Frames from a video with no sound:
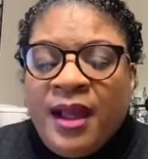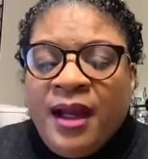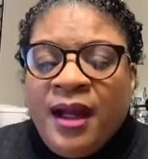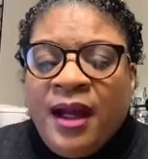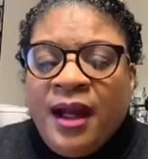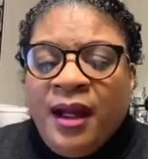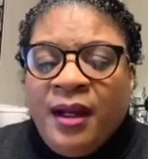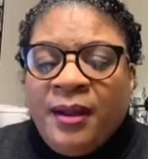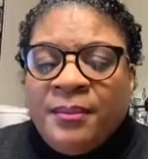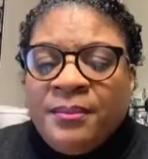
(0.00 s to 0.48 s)

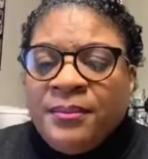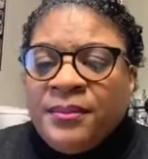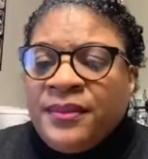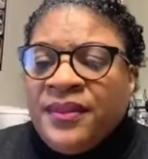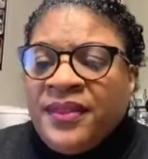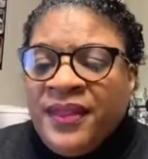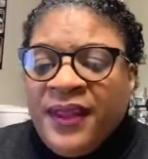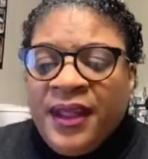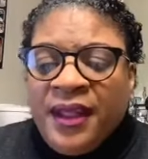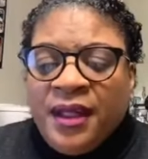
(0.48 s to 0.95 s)
um,
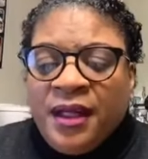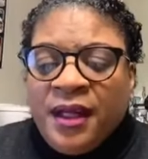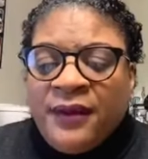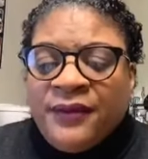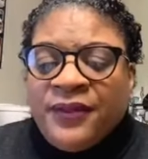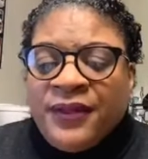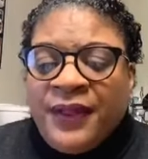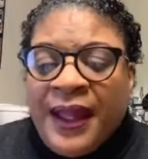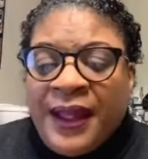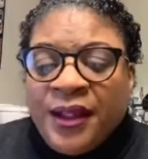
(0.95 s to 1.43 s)
think
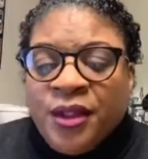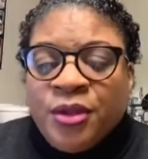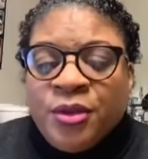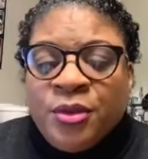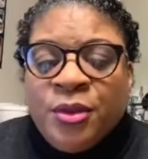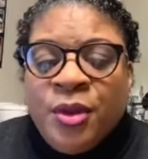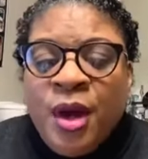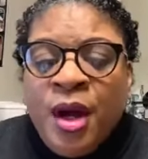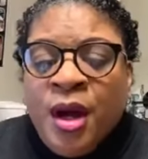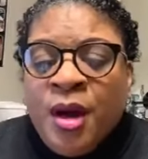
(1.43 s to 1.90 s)
of. Thank
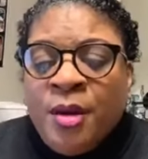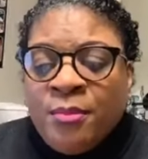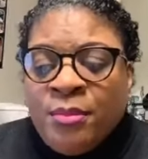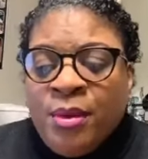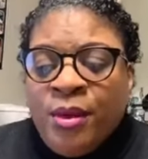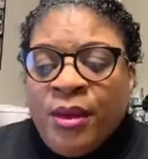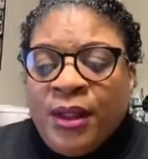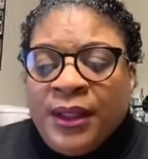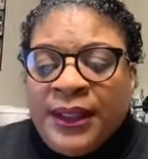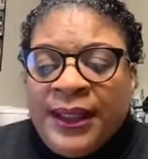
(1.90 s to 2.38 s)
you,
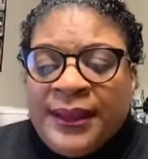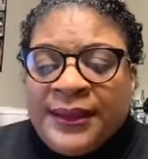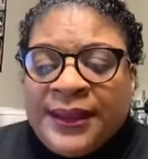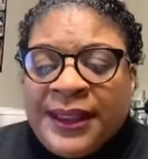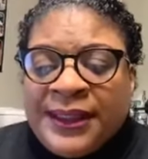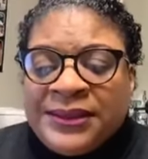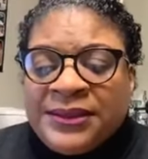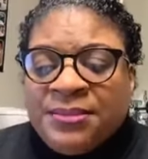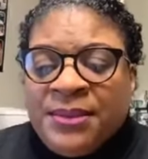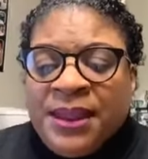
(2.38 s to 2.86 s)
Paulette.
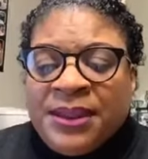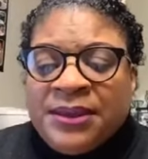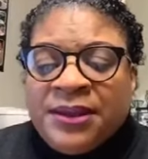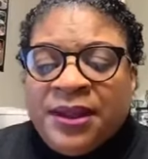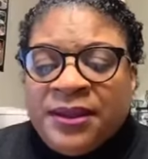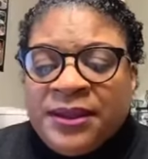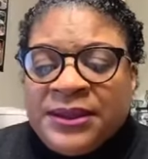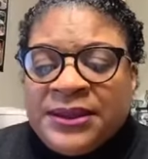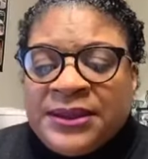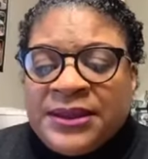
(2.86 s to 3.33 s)
That's my
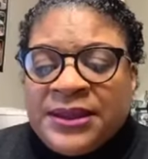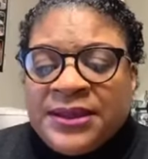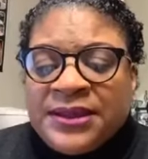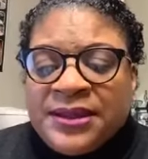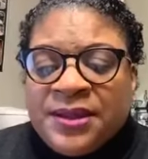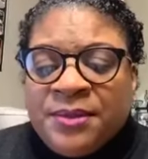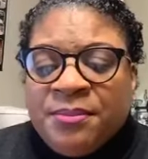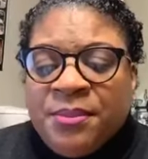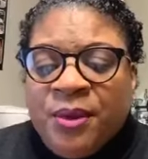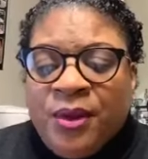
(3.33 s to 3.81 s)
youngest
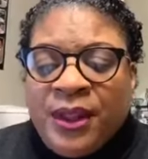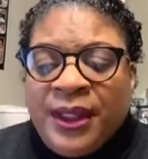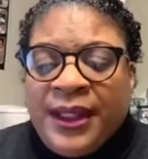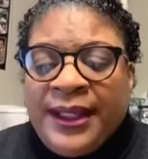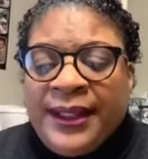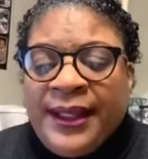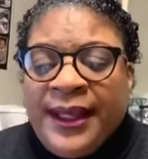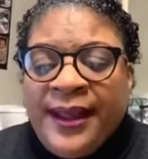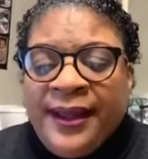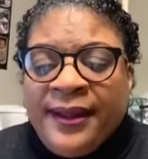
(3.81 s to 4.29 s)
sister,
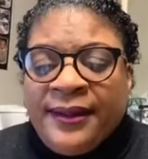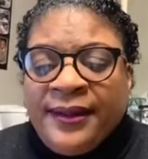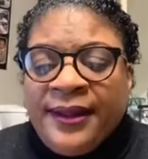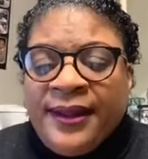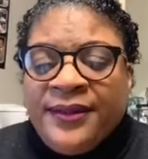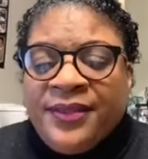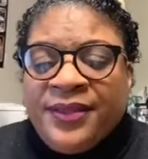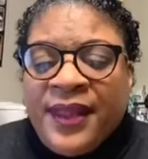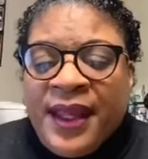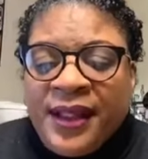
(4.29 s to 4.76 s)
Paulette
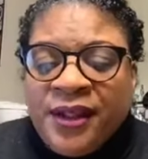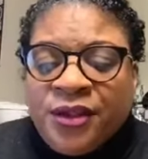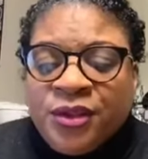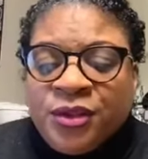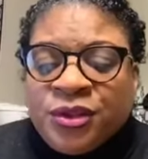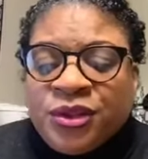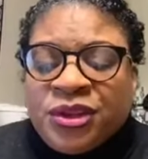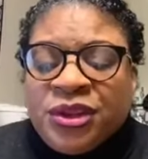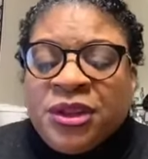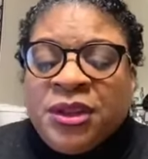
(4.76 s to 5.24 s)
Elliott. Thank
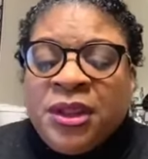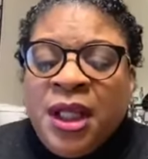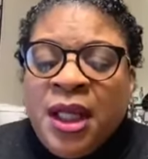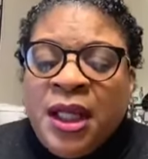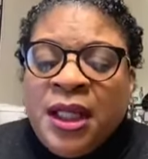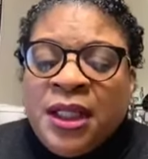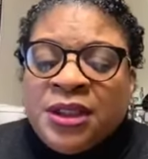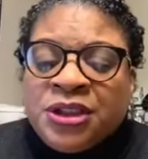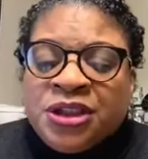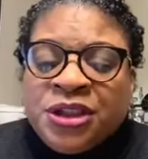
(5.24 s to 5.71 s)
you. She
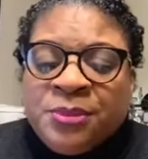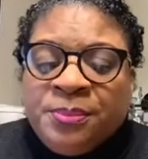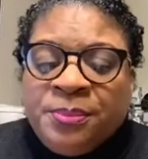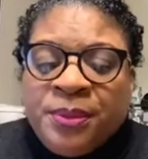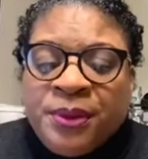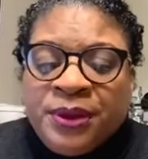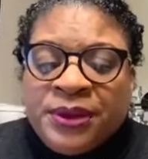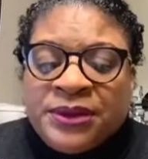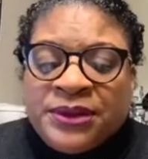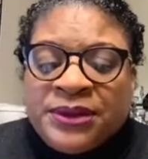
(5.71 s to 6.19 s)
she
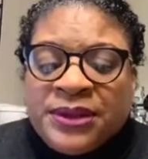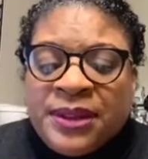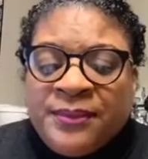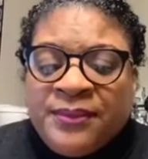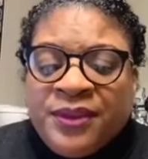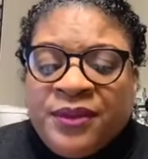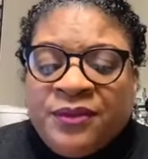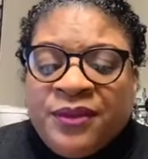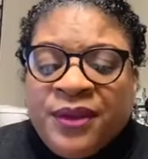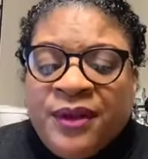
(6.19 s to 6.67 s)
put in
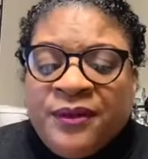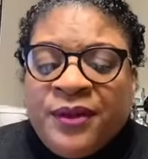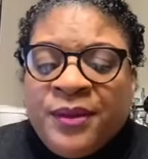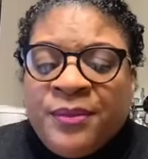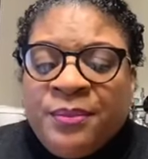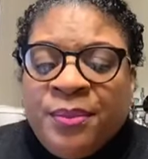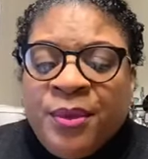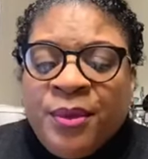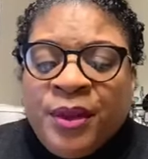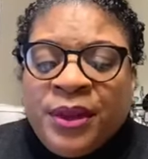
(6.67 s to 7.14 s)
something very
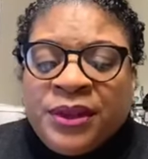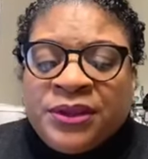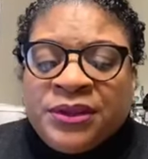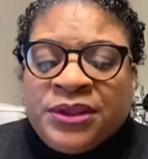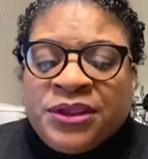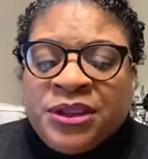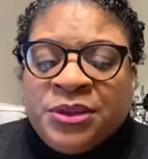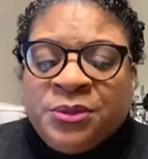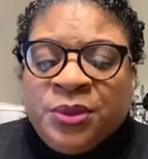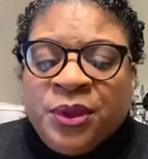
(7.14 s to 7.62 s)
important.
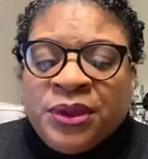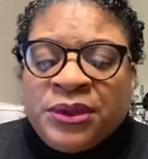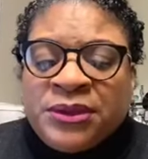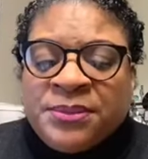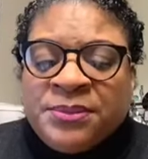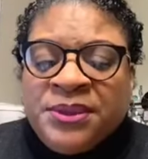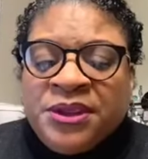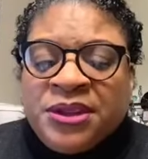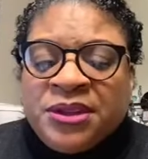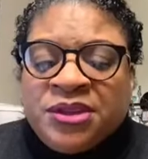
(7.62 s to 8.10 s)
She
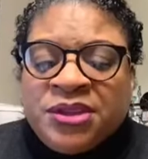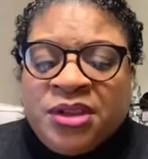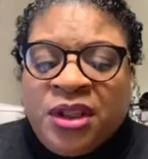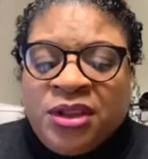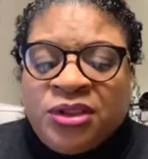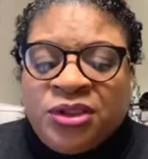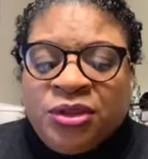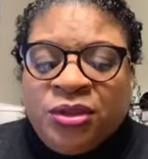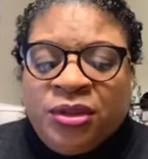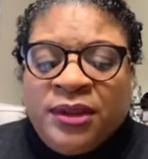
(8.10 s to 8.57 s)
wants me to
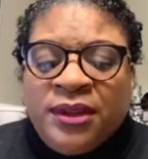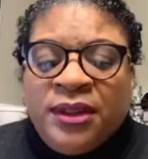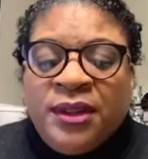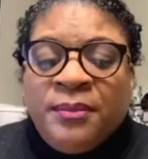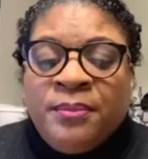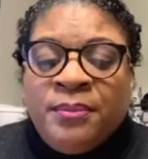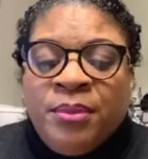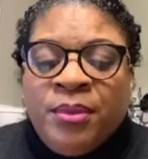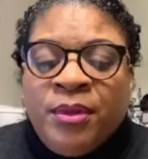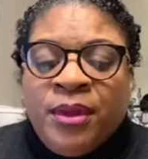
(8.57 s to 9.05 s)
touch on the
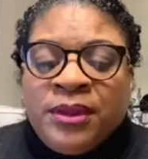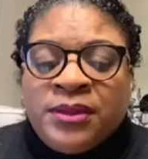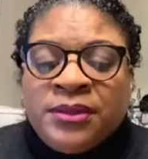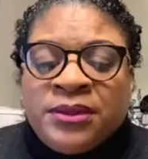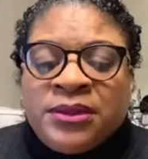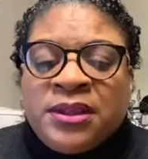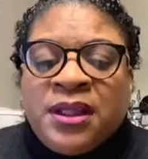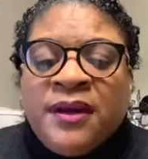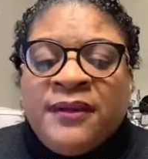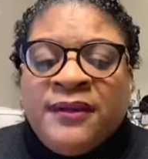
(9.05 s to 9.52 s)

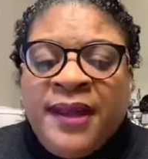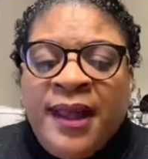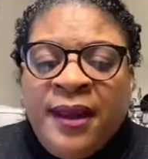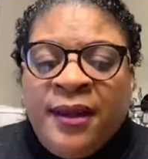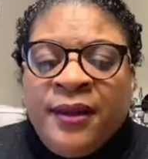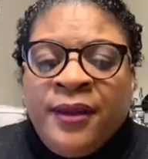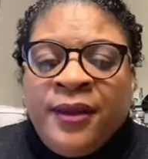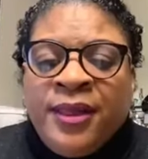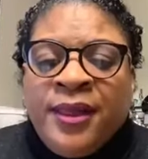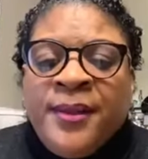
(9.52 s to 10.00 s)
importance of
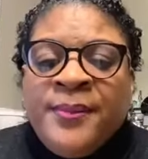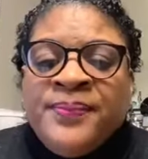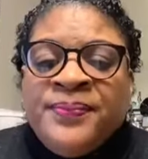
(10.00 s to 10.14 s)
health